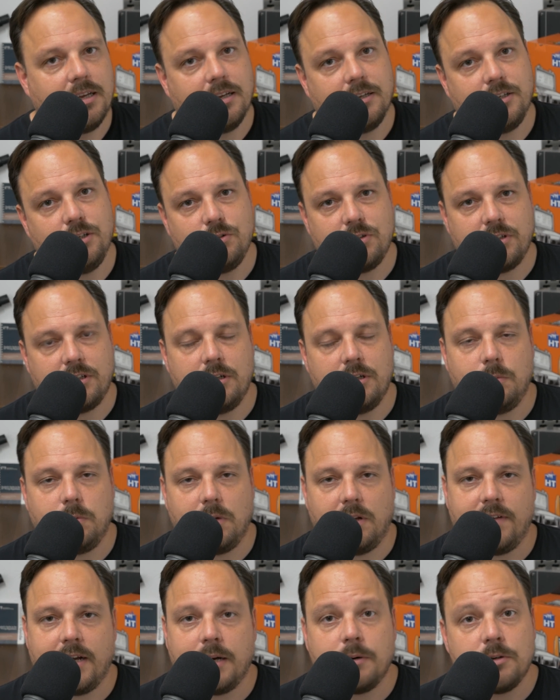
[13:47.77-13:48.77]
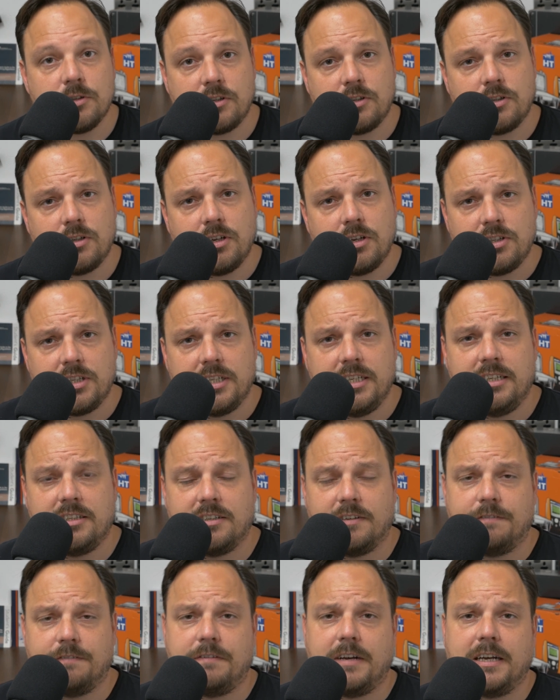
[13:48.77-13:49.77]
usually a couple of hours or so, so you need
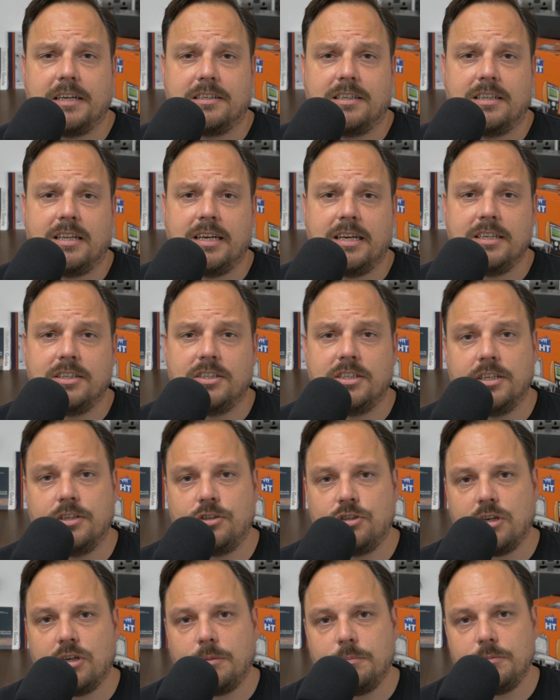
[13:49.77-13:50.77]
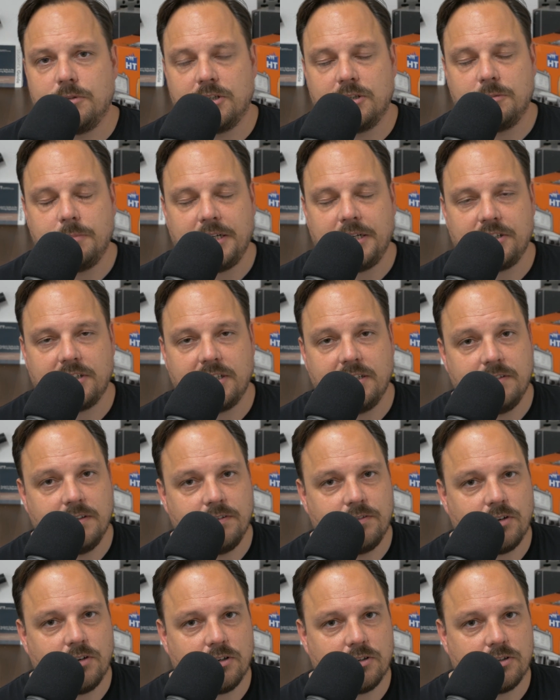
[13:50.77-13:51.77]
to factor that into your jobs, especially if
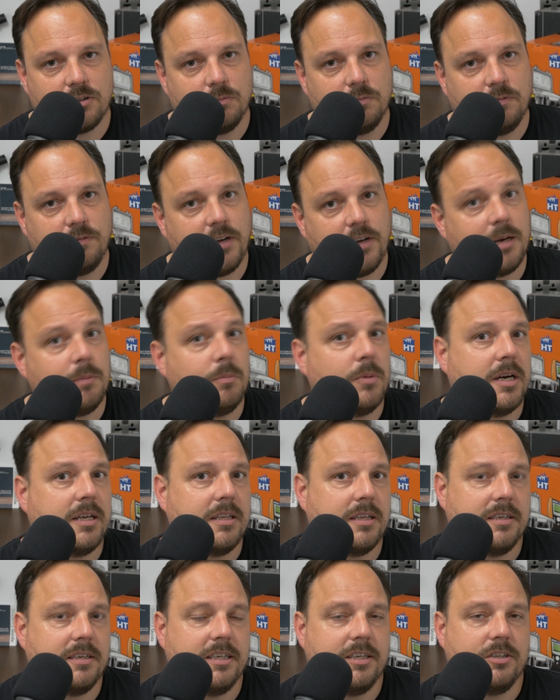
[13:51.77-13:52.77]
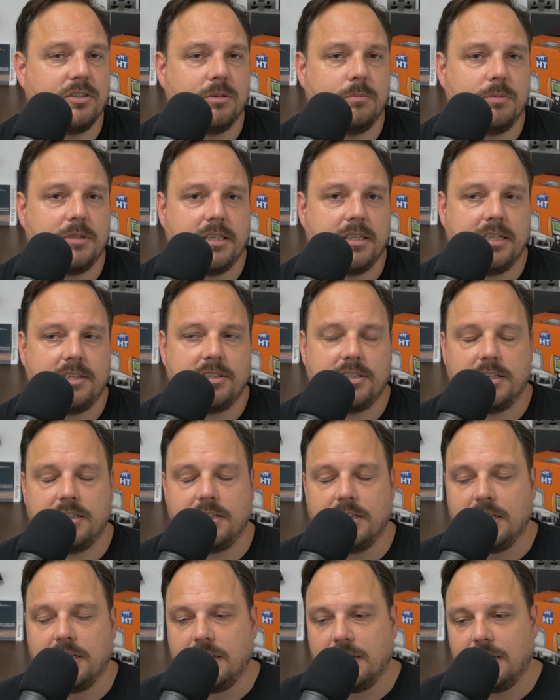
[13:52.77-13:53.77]
you've got some firmware that needs updating.
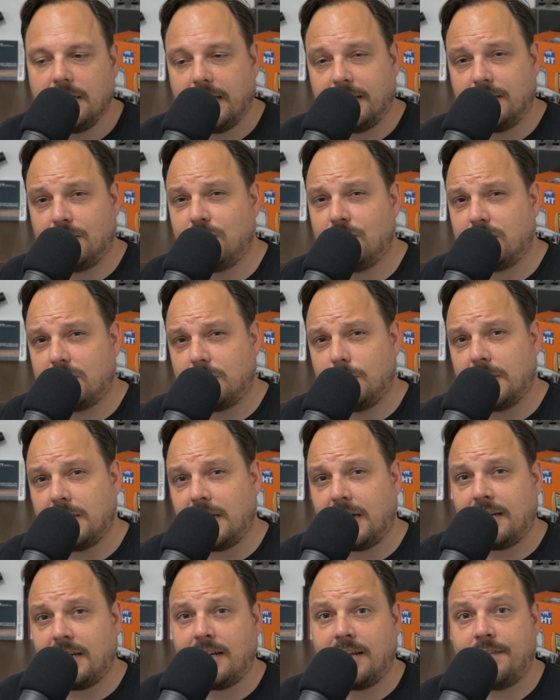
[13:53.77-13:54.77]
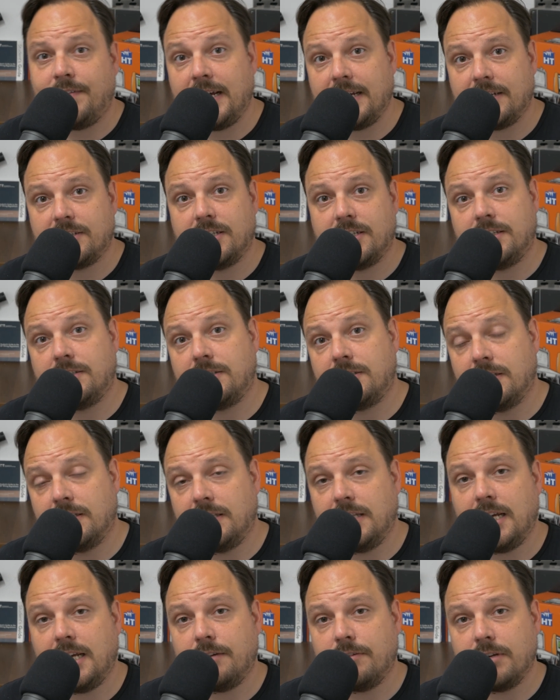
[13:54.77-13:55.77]
And the customer can have access to
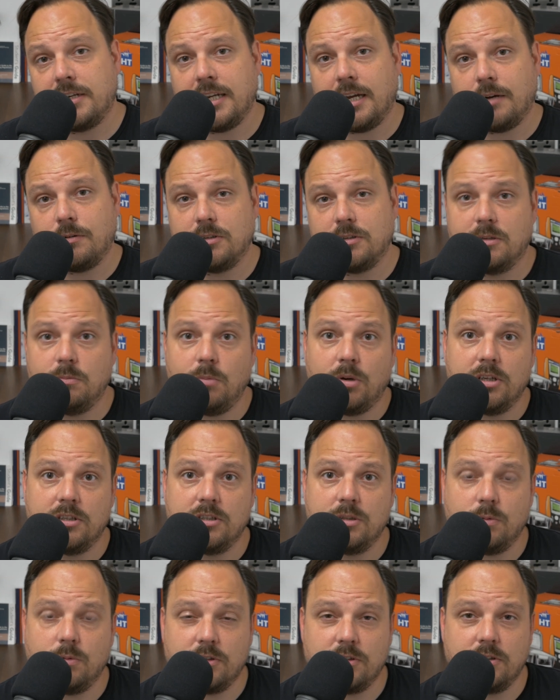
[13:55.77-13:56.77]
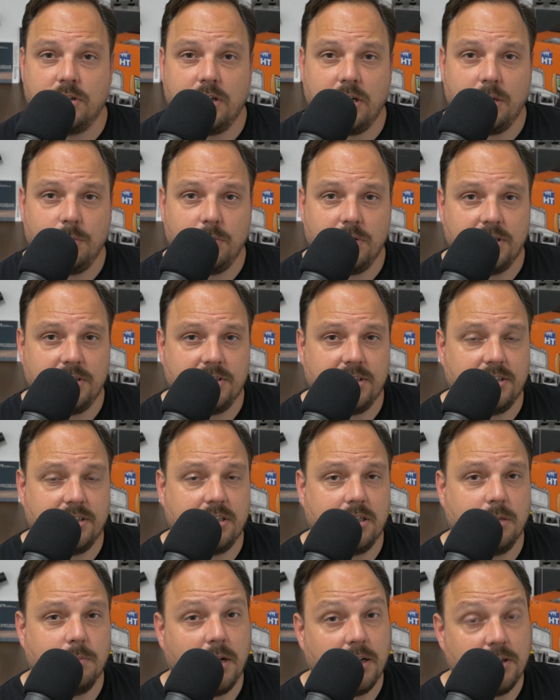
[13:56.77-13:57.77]
their account to monitor what's going on with the
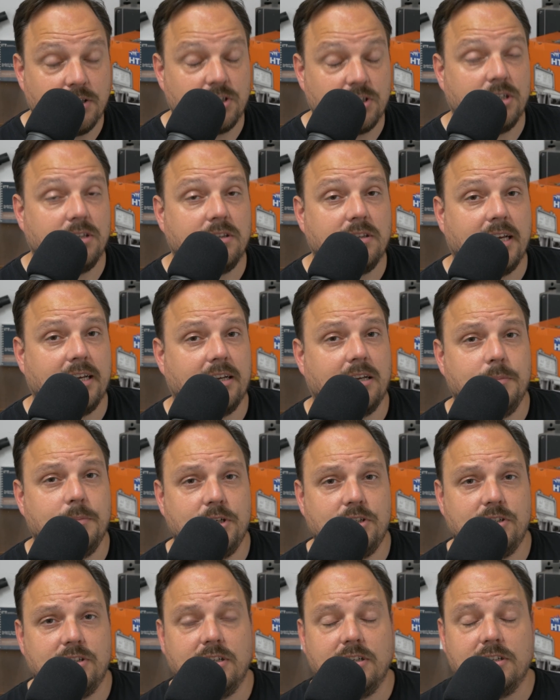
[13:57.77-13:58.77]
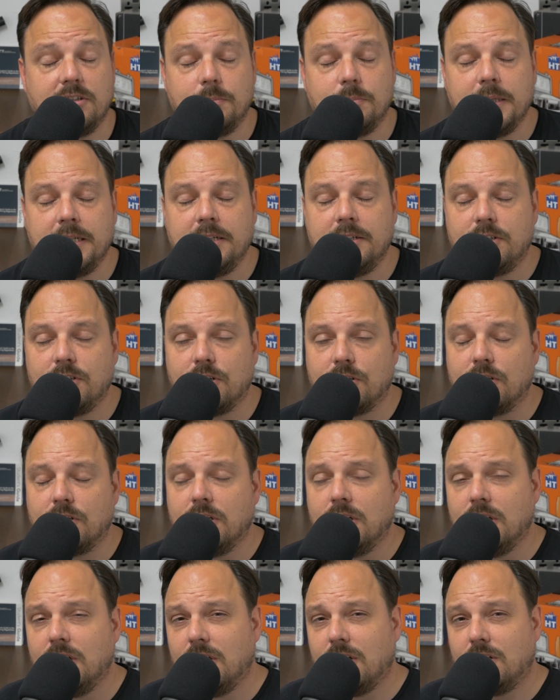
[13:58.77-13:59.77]
system until that commissioning has been done.
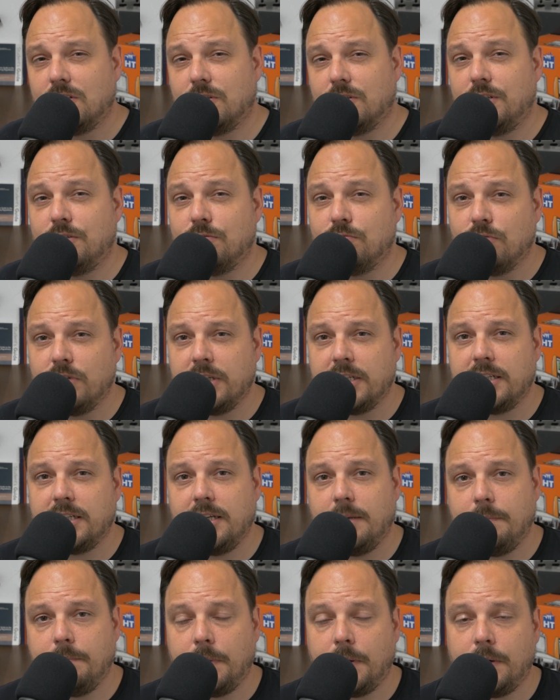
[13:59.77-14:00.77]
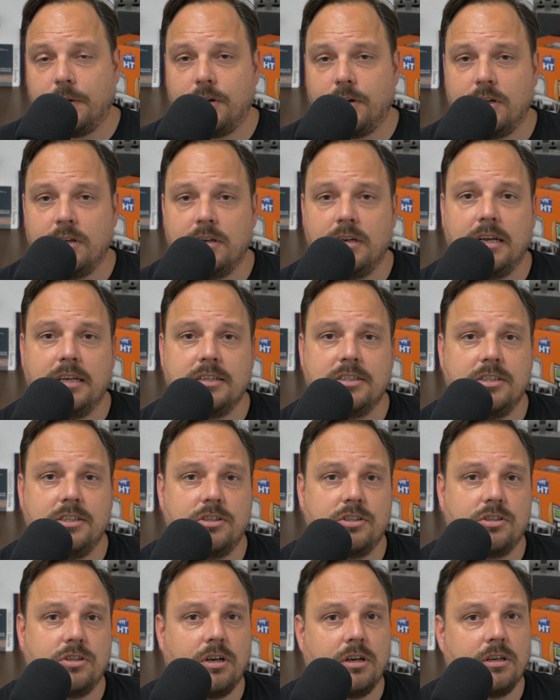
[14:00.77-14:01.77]
So it's really important as
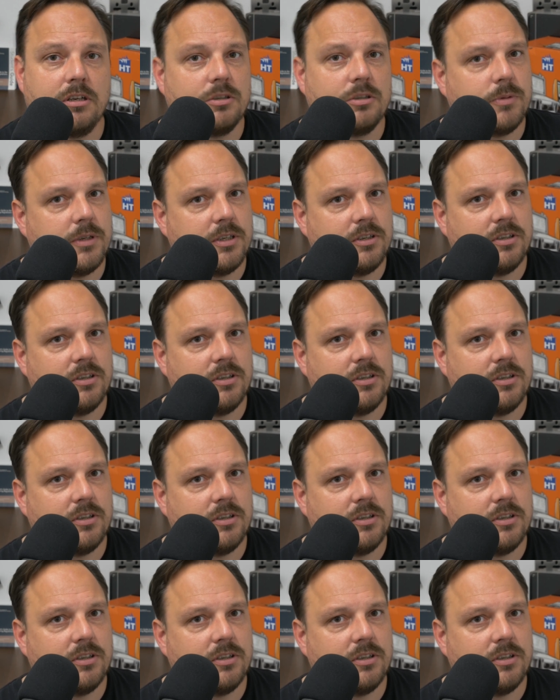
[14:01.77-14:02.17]
installers we